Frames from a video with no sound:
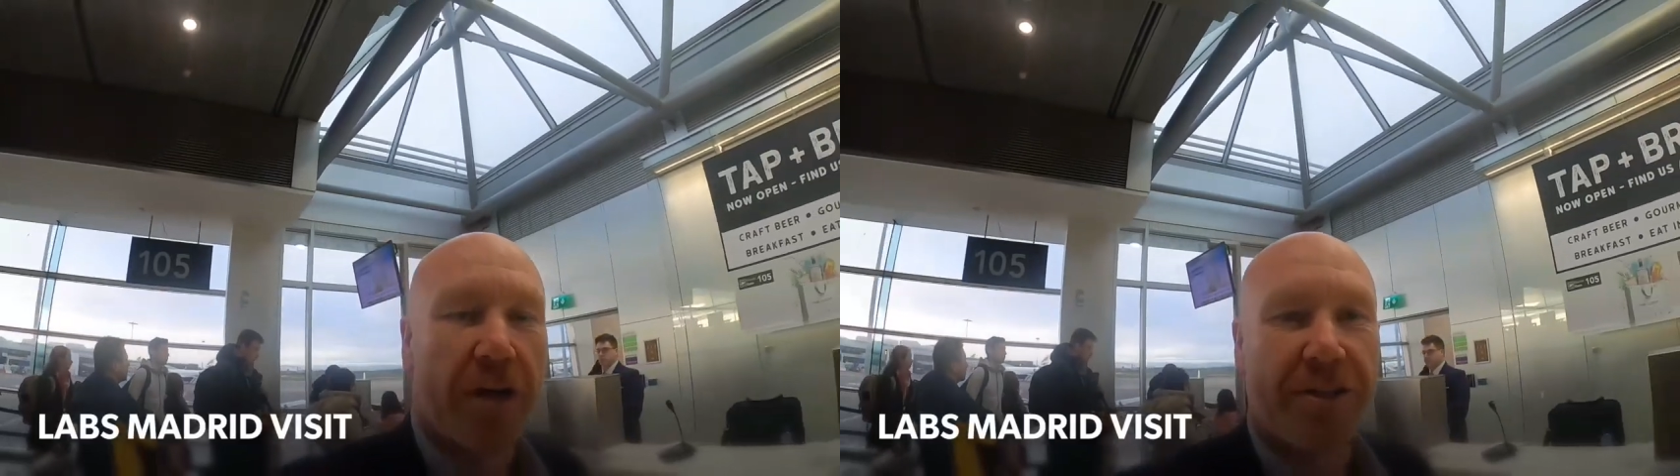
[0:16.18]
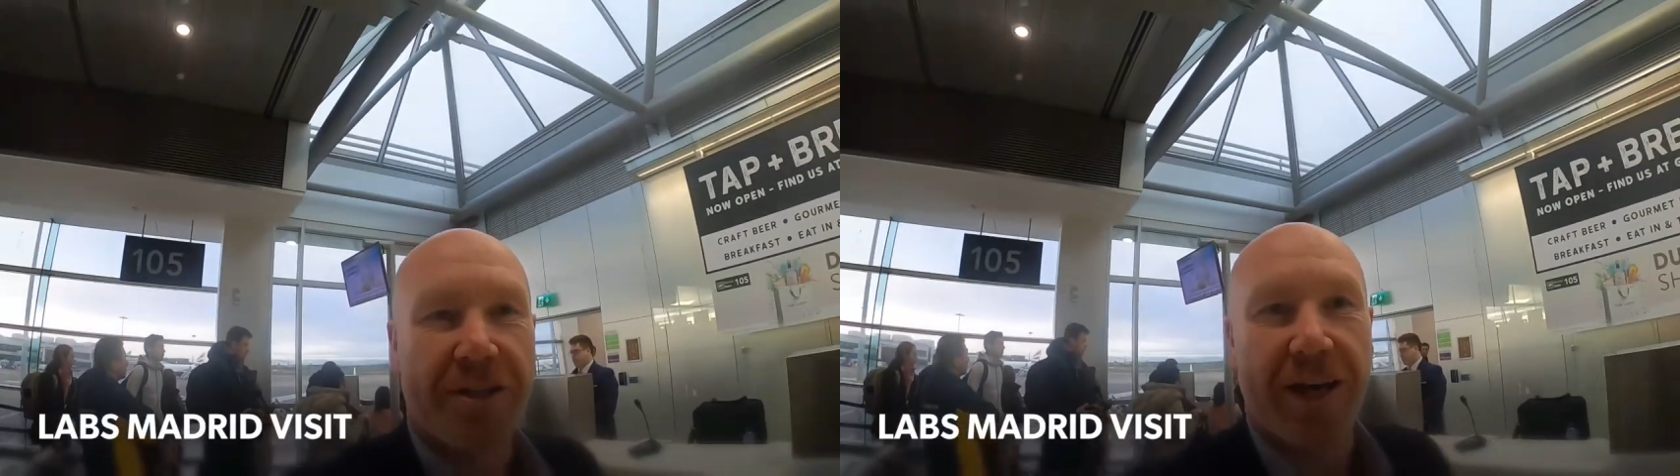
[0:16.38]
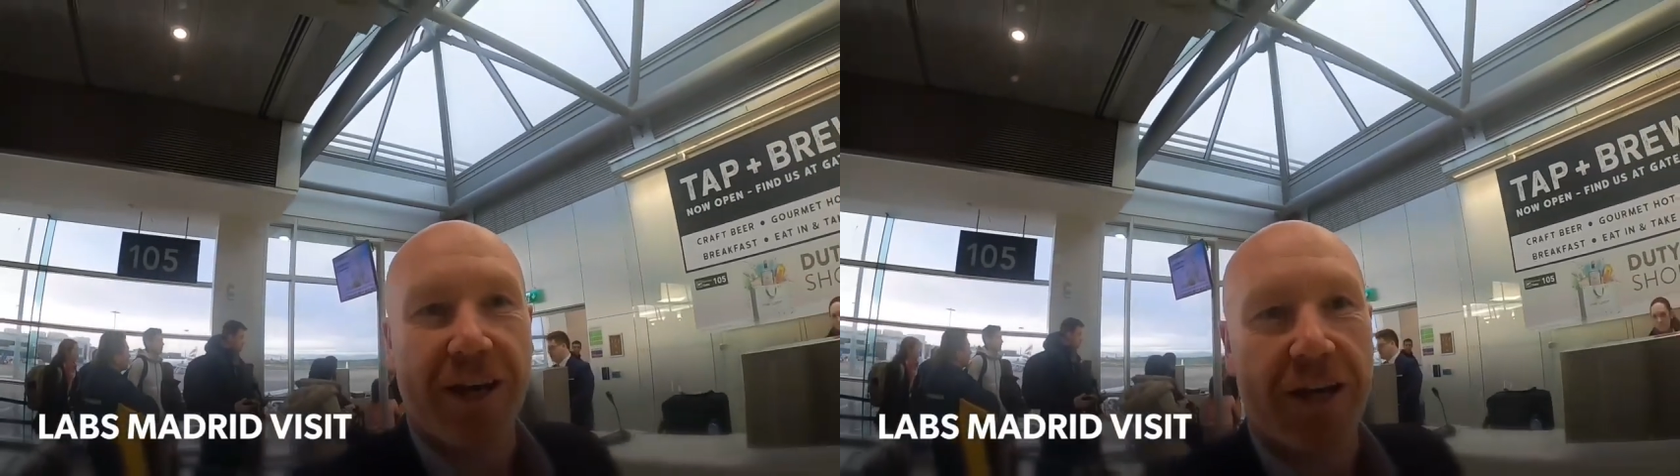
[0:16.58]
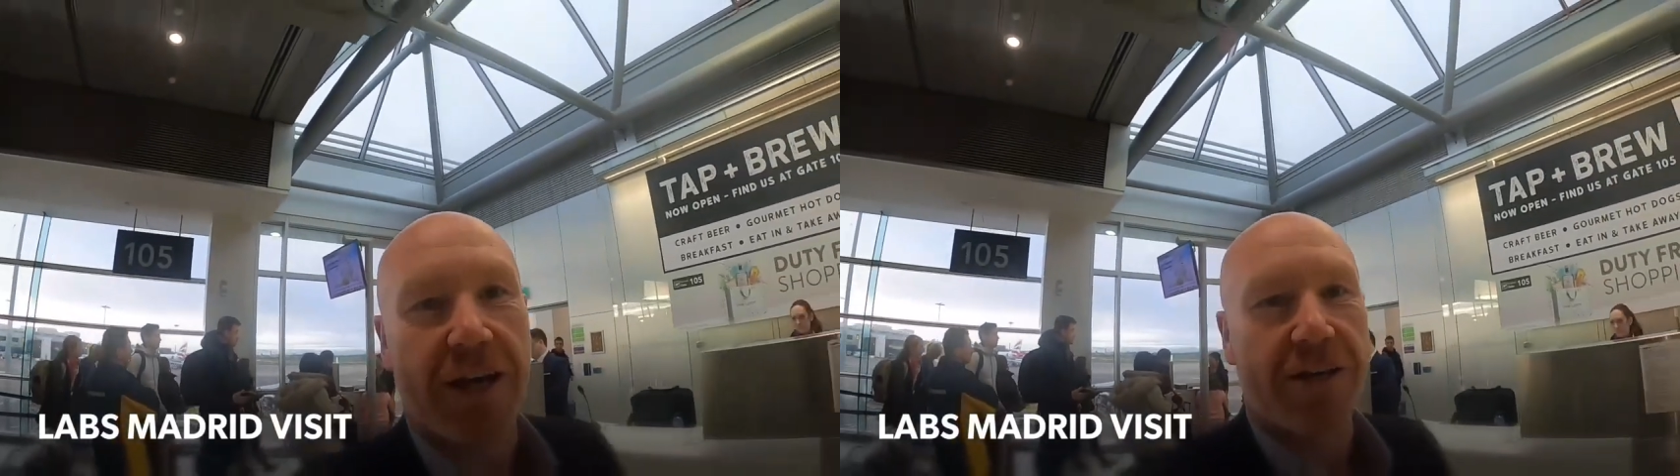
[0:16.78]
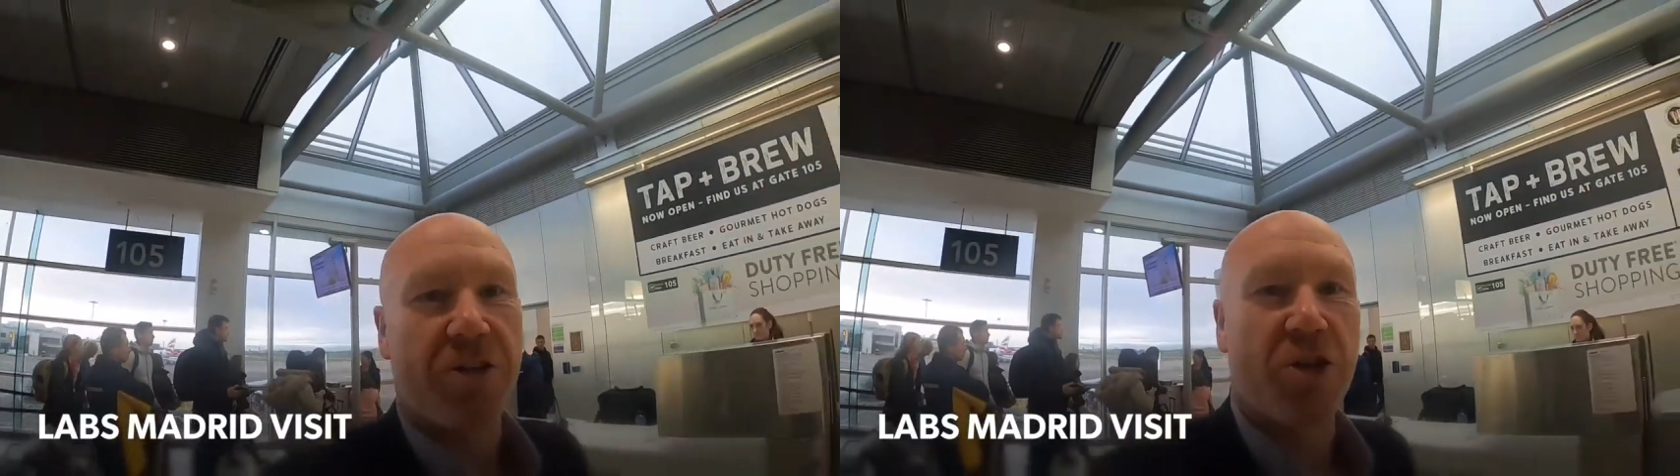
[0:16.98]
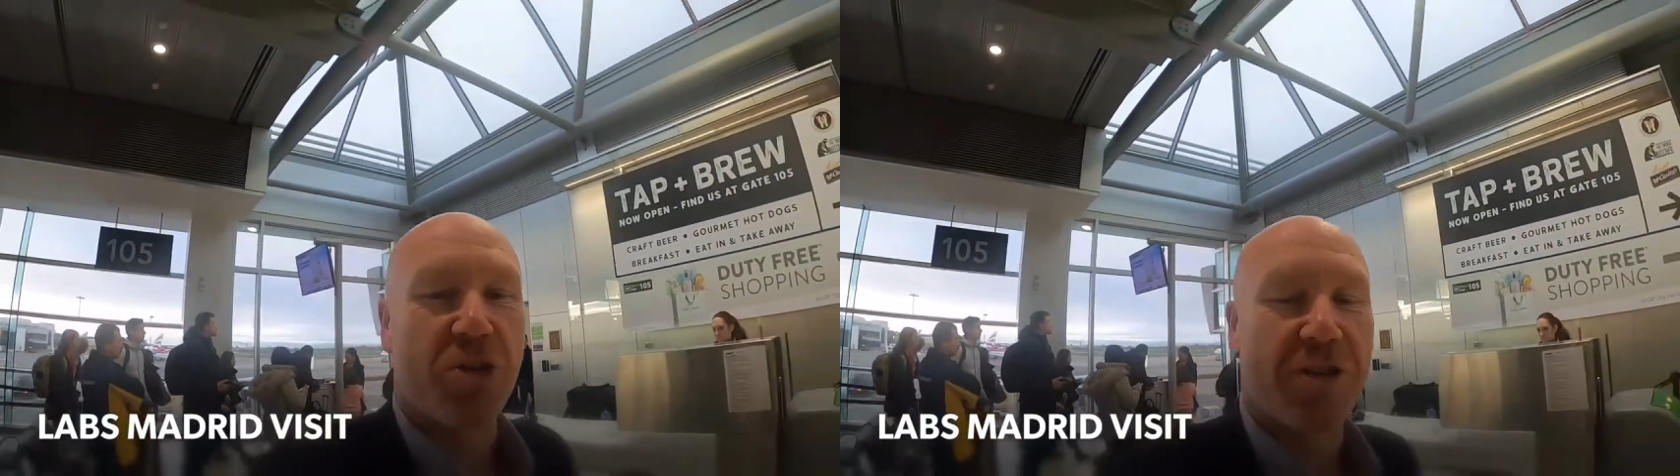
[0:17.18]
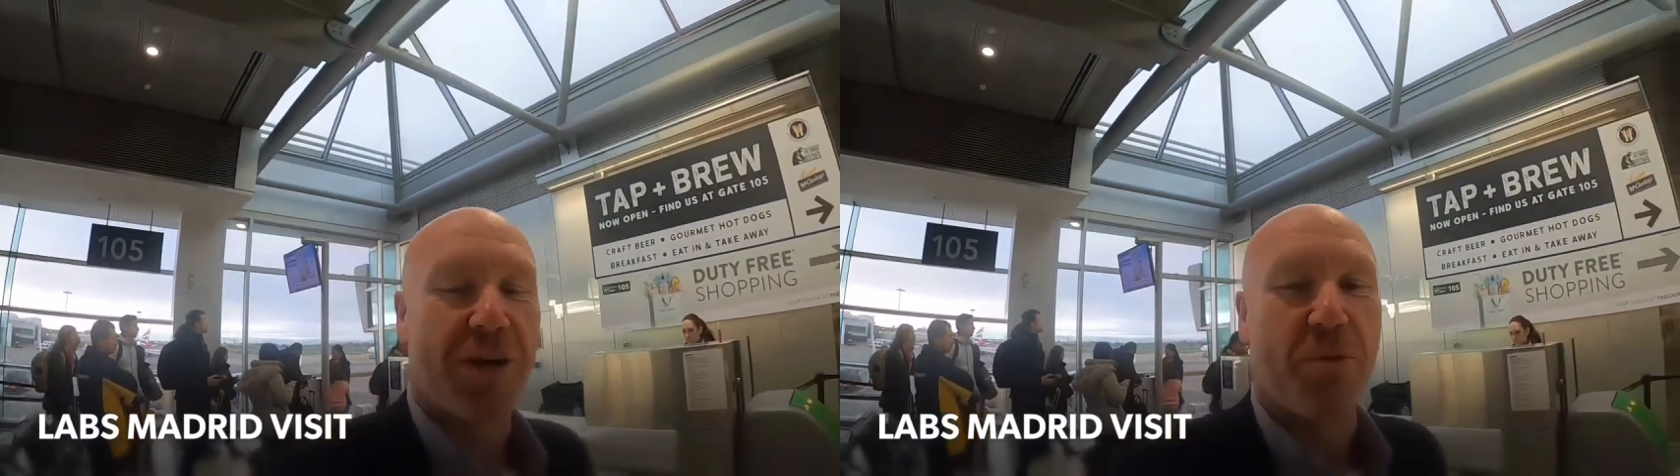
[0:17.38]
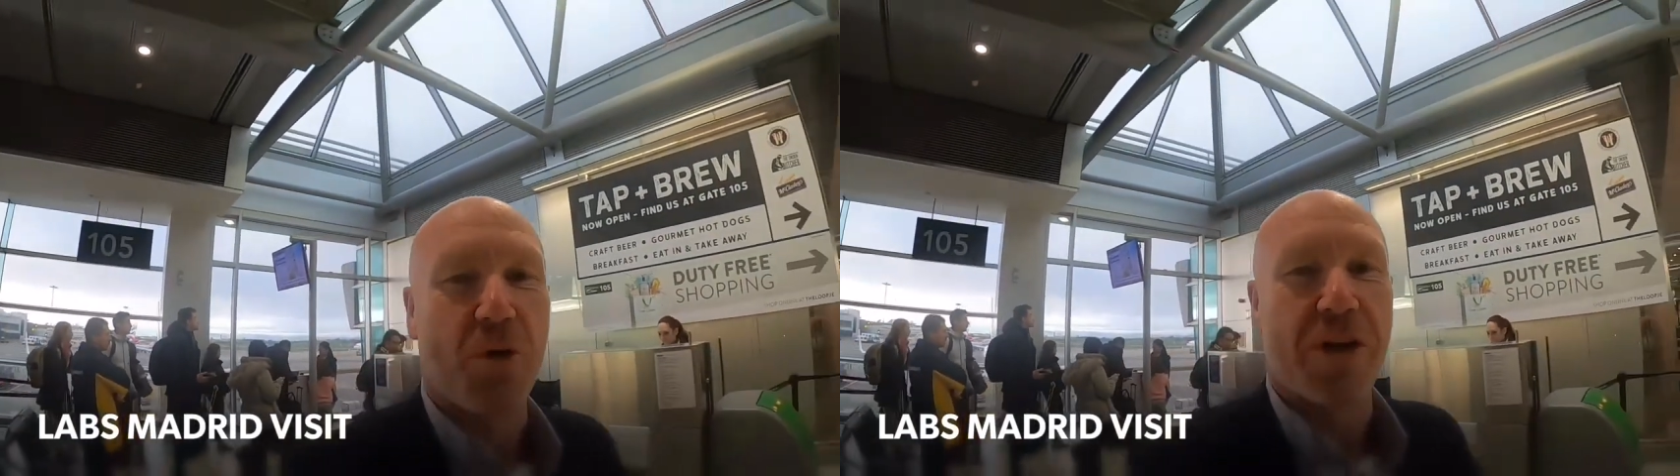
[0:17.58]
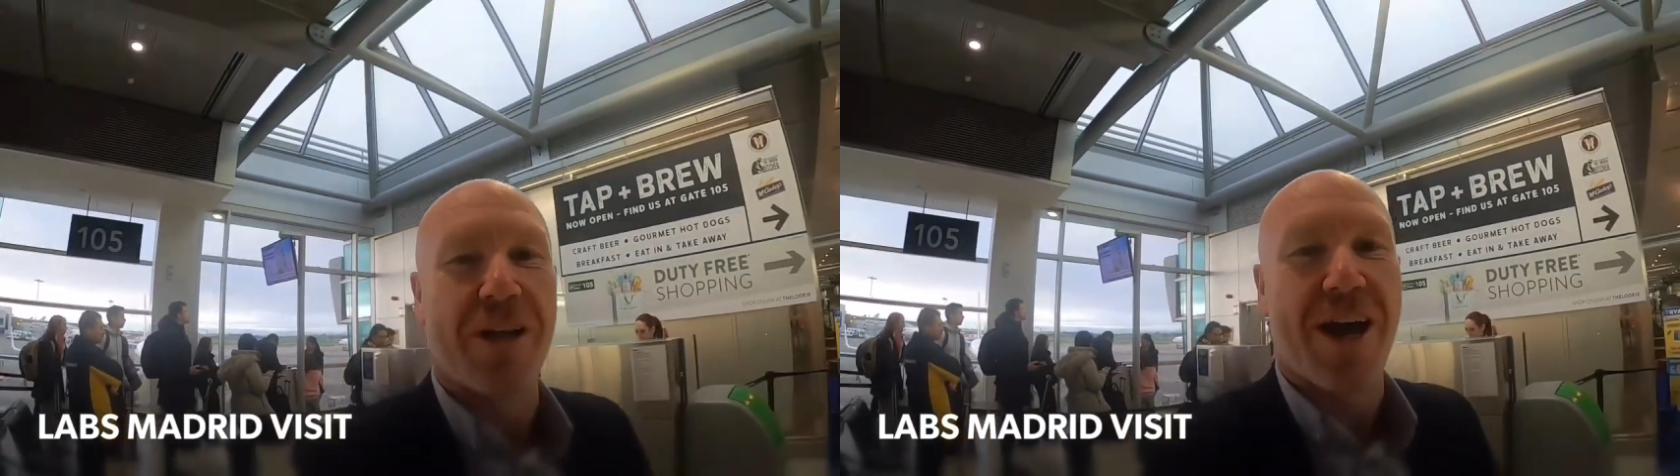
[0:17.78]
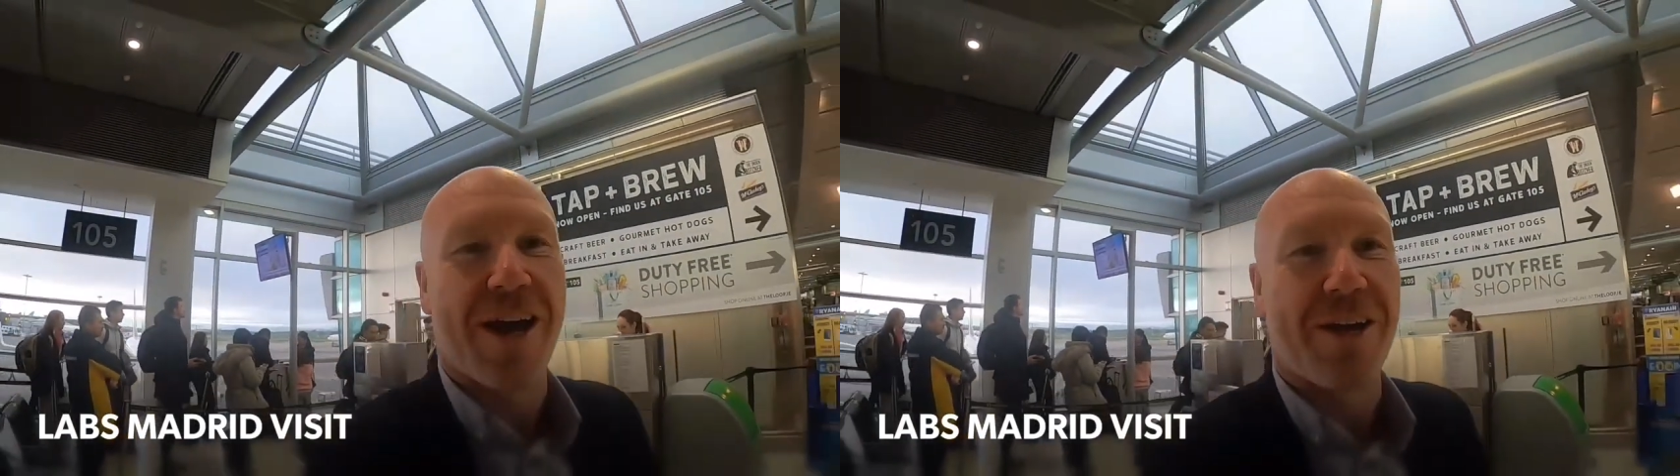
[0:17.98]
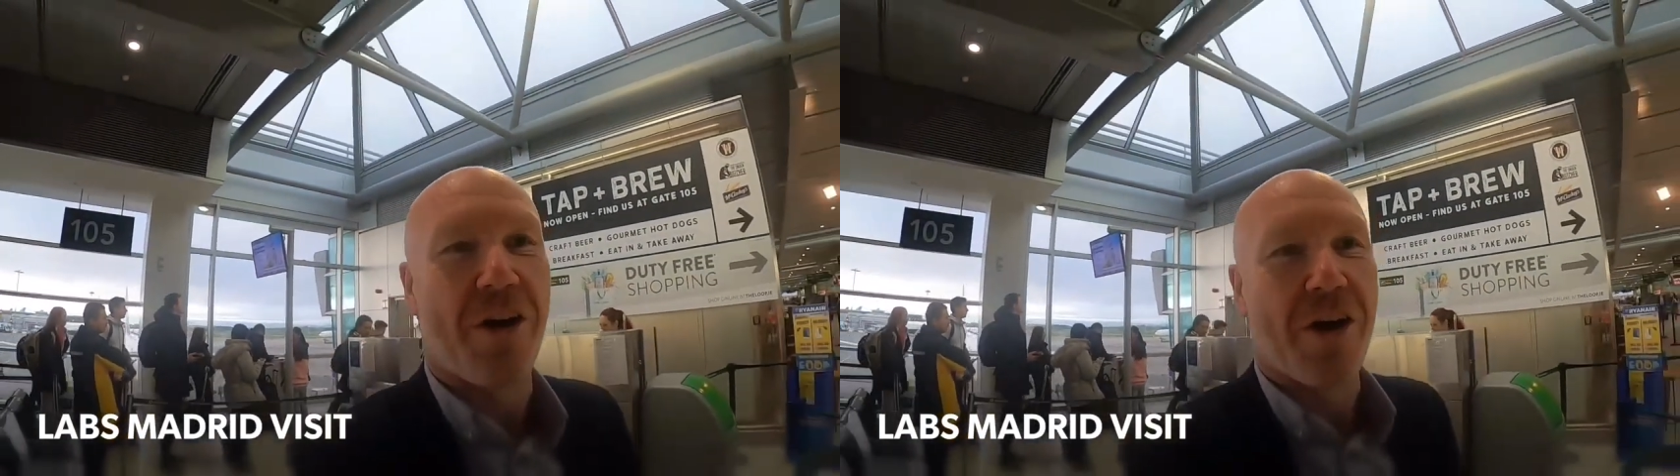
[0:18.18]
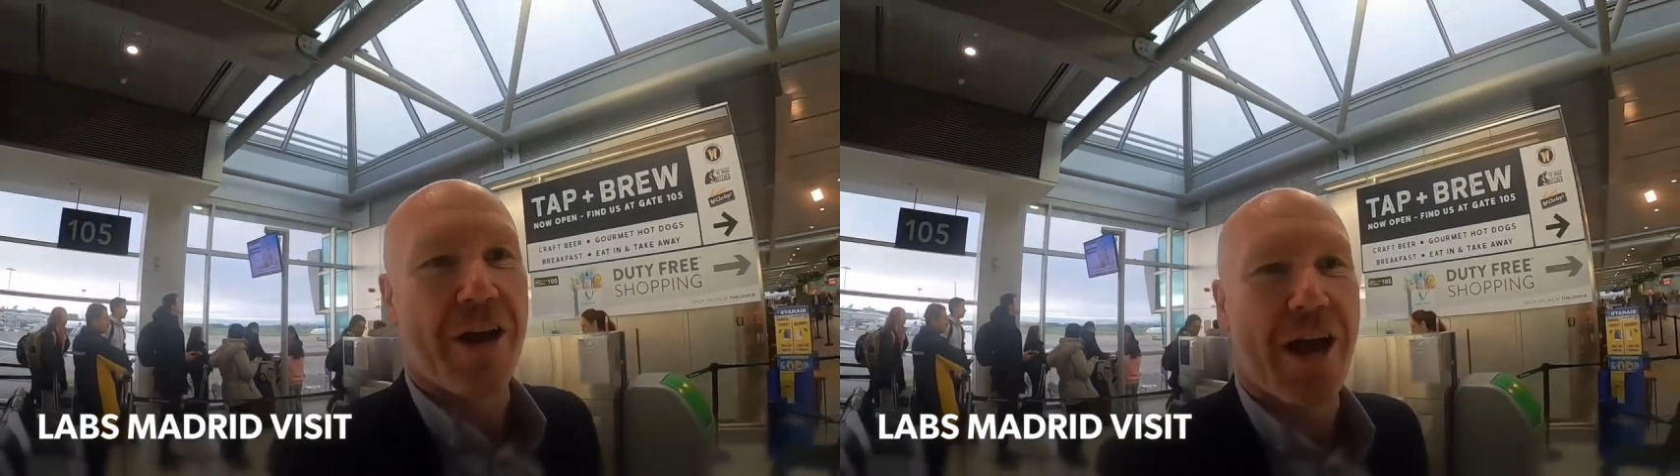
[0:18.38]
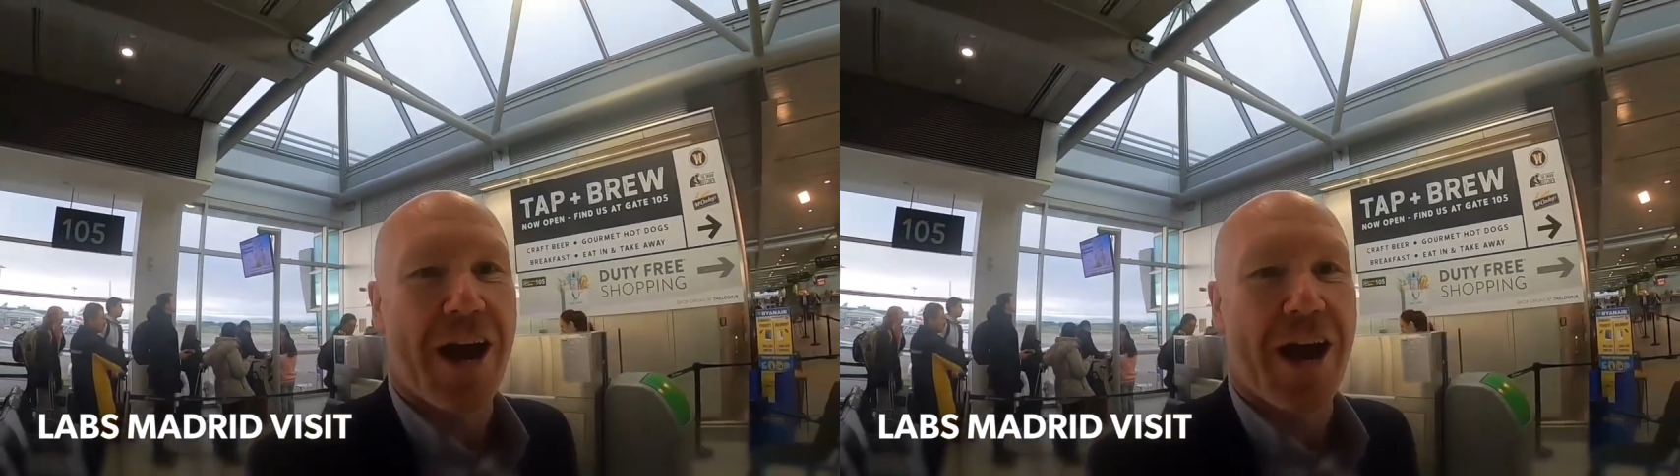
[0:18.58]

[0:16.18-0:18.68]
guys, it is Tuesday morning and I